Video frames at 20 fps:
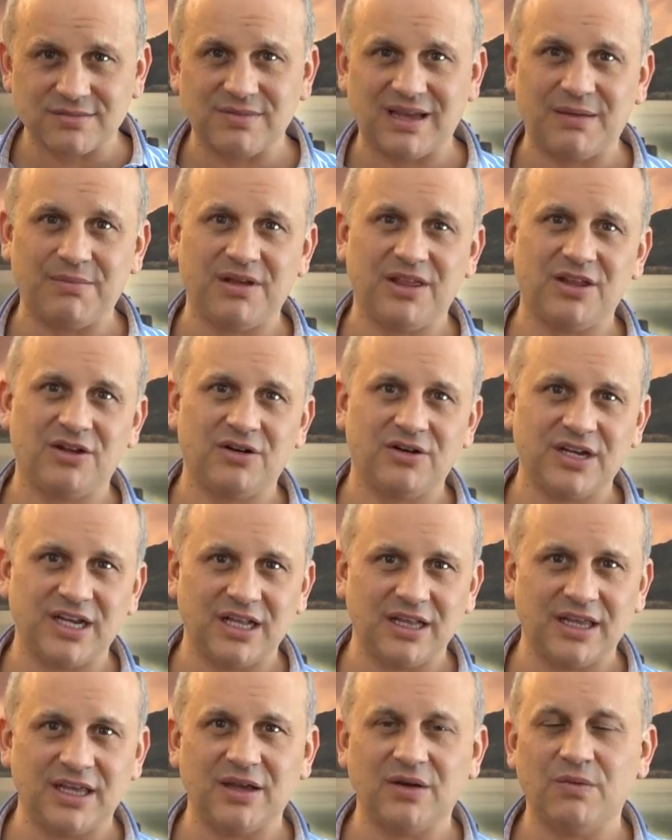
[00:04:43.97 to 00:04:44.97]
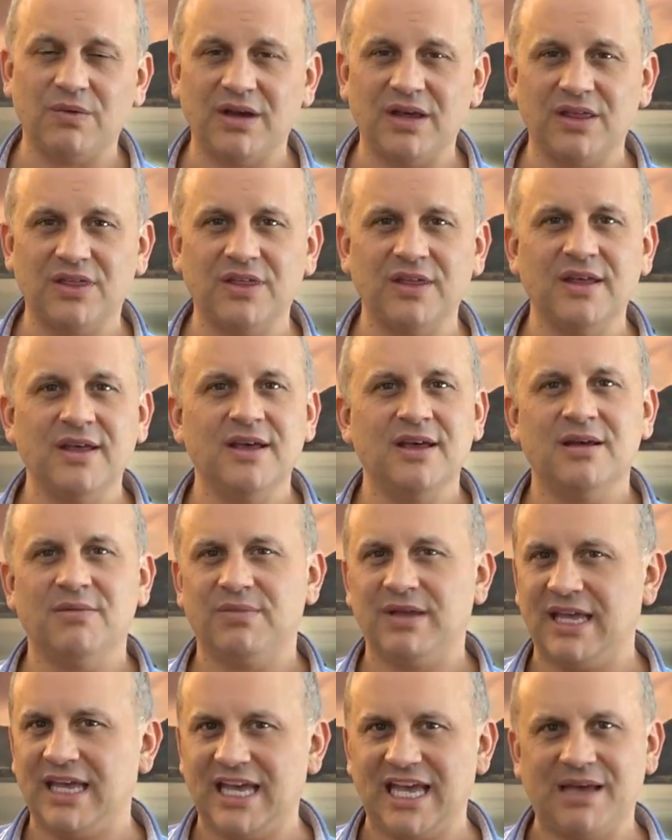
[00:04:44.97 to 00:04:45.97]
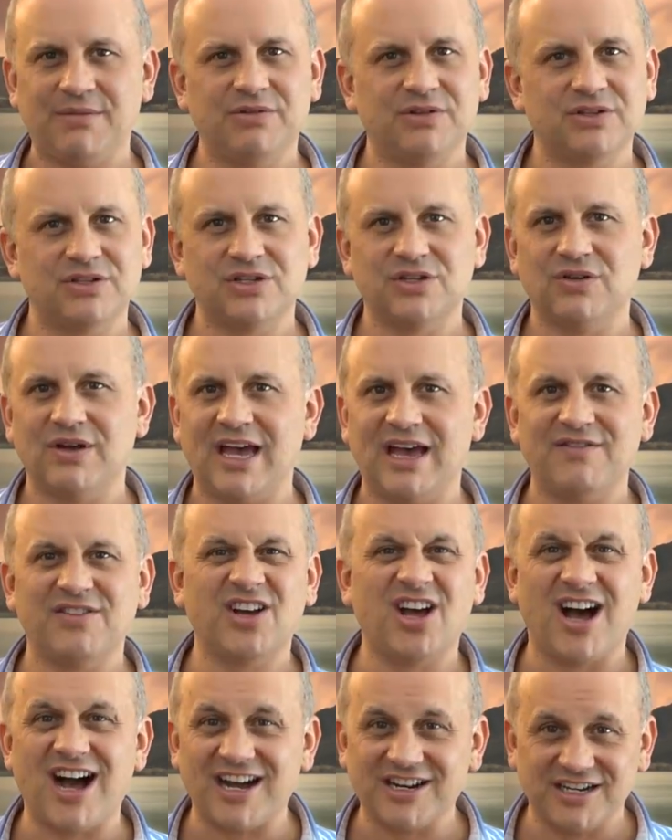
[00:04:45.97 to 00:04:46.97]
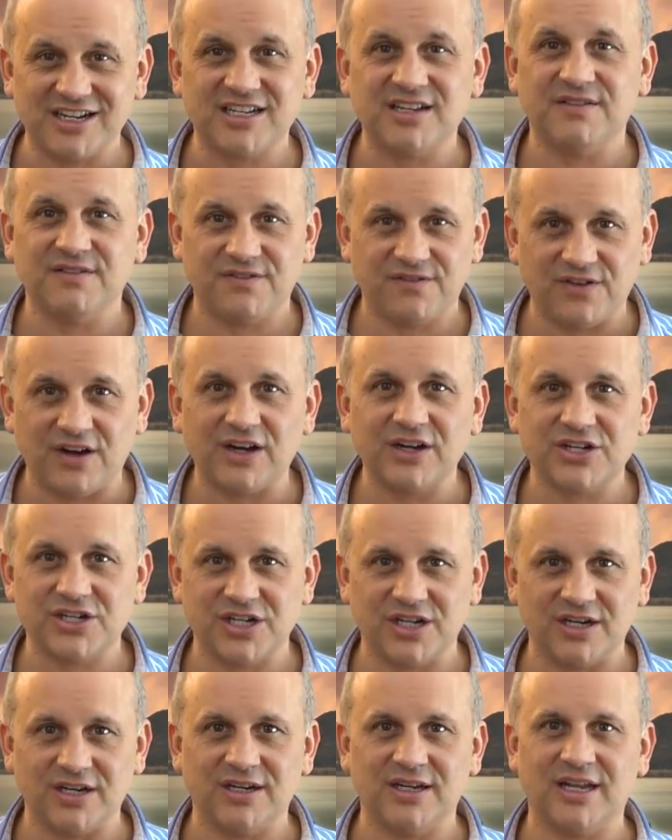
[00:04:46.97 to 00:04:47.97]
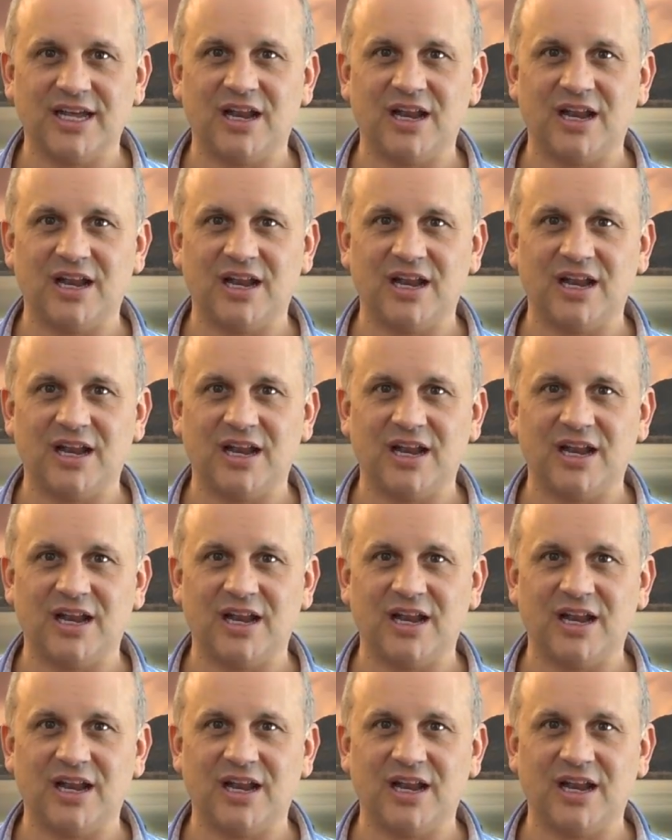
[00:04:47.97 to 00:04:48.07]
Maybe they're dealing with being able to have cognitive function